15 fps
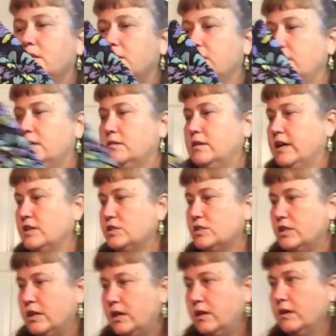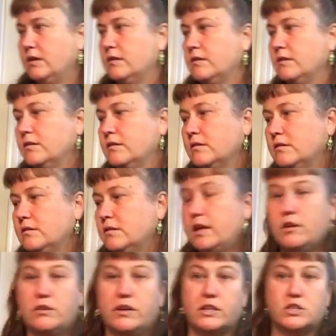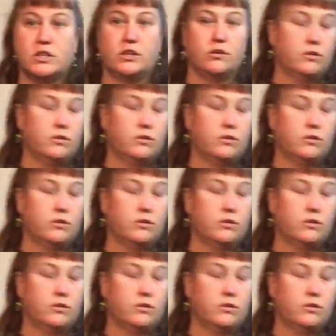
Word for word: I don't actually I don't actually know